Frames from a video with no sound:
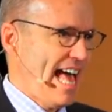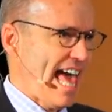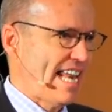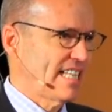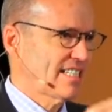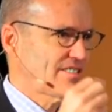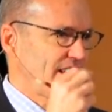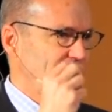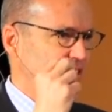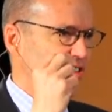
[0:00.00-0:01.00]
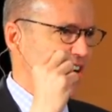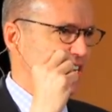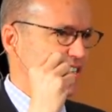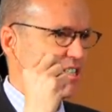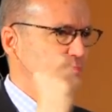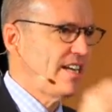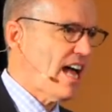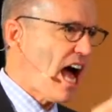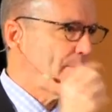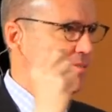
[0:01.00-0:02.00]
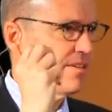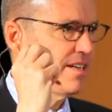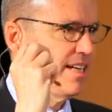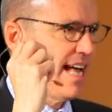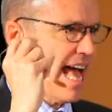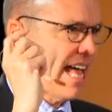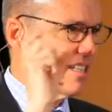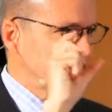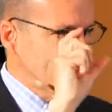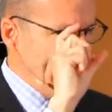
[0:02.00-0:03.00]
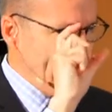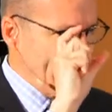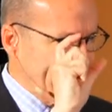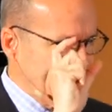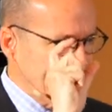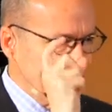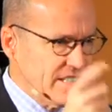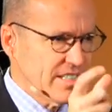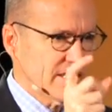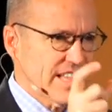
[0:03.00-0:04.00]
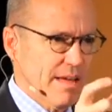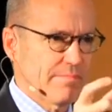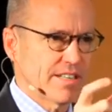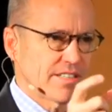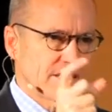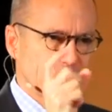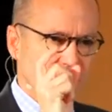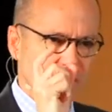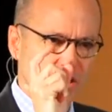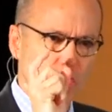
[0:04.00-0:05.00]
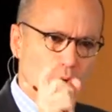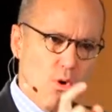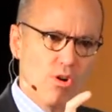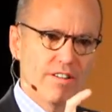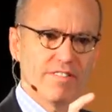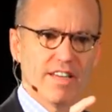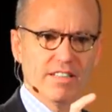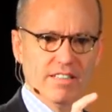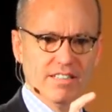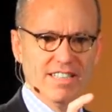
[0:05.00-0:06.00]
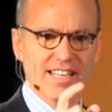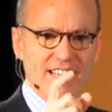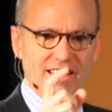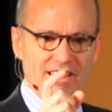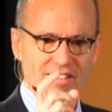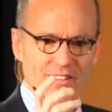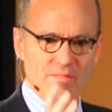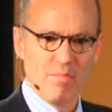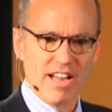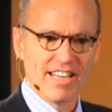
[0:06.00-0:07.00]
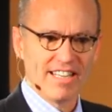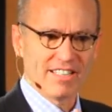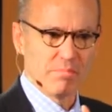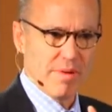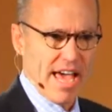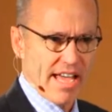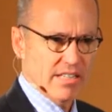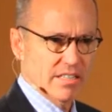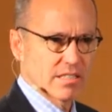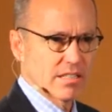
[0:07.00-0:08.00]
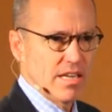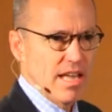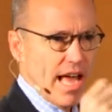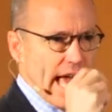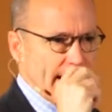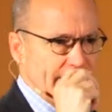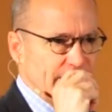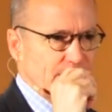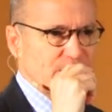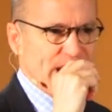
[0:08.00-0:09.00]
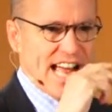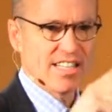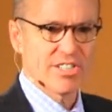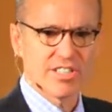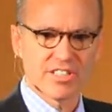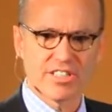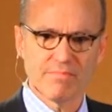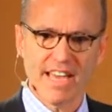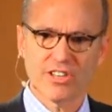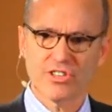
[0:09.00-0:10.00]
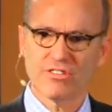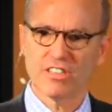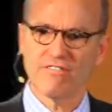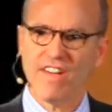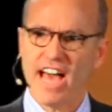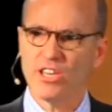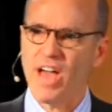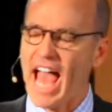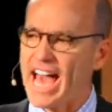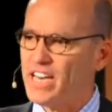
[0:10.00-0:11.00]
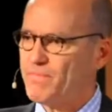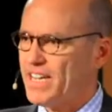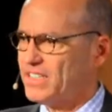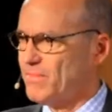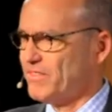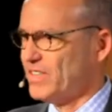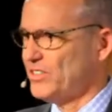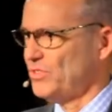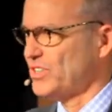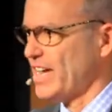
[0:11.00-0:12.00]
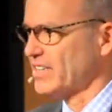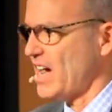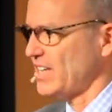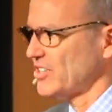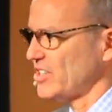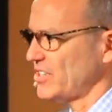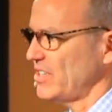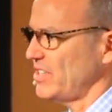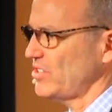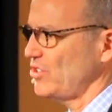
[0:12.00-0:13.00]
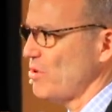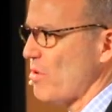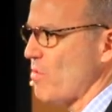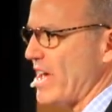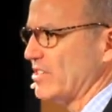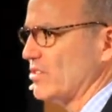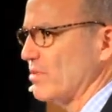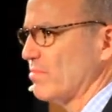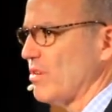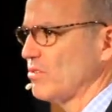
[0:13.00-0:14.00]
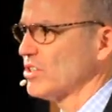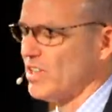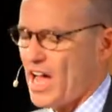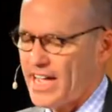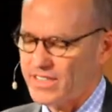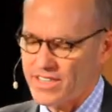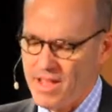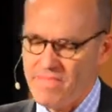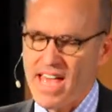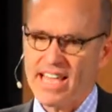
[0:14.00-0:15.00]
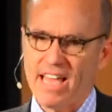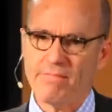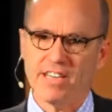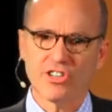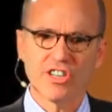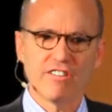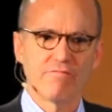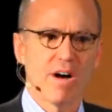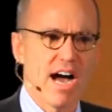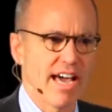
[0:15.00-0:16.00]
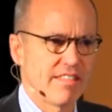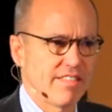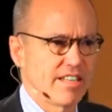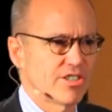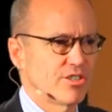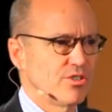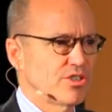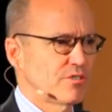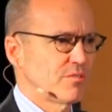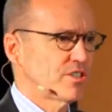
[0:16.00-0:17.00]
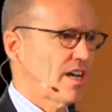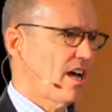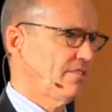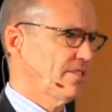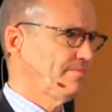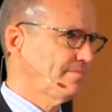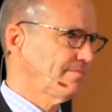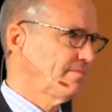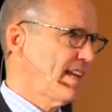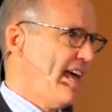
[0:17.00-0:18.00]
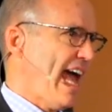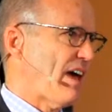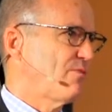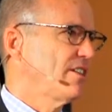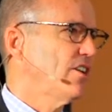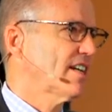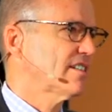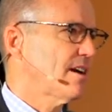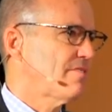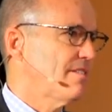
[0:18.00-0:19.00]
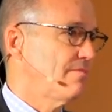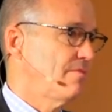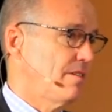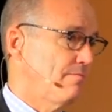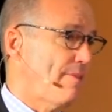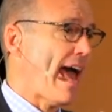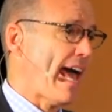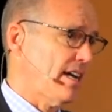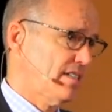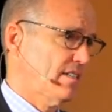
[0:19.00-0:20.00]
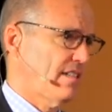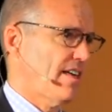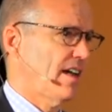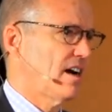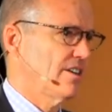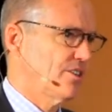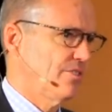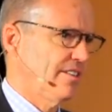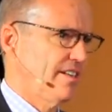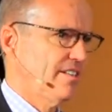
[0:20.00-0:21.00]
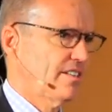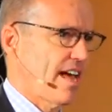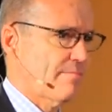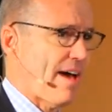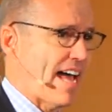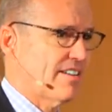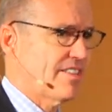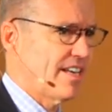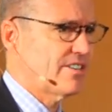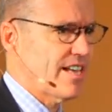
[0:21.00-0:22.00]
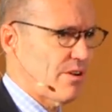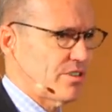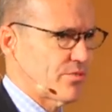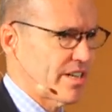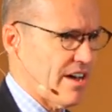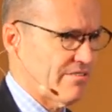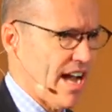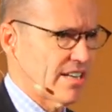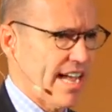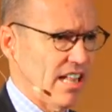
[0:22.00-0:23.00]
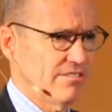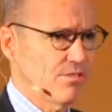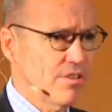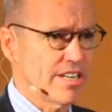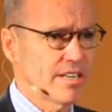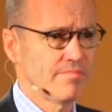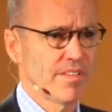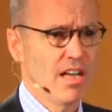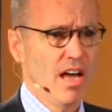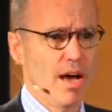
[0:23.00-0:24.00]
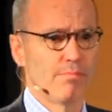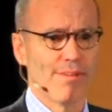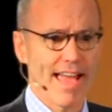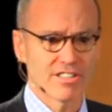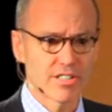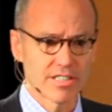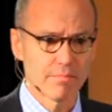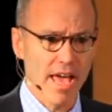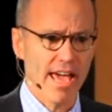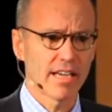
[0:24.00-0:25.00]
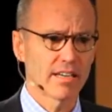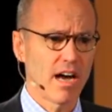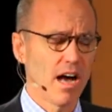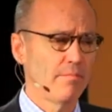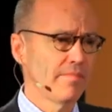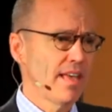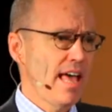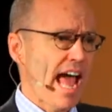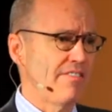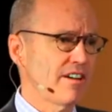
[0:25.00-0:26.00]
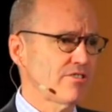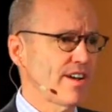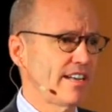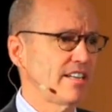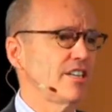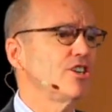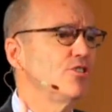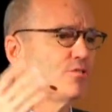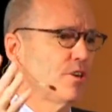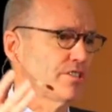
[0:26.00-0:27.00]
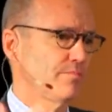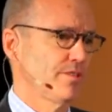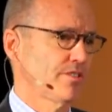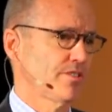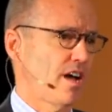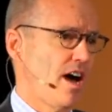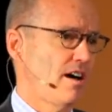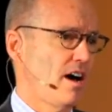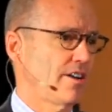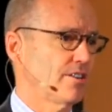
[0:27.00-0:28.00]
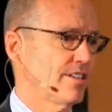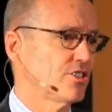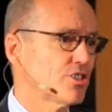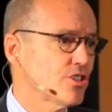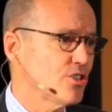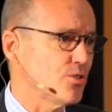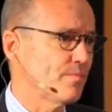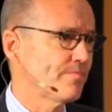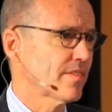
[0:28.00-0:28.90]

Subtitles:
And it's trying to speed up and get pieces of that business, but at the core of it, money is in banks. And I think the challenge is to make sure that the value added by some of these new technologies and these new ways to approach clients can be achieved by the institutions themselves. And we look at some of the banks that are doing this, like Bank of the Internet, which we cover out in California, a branchless bank, and they're trading at huge multiples on earnings too.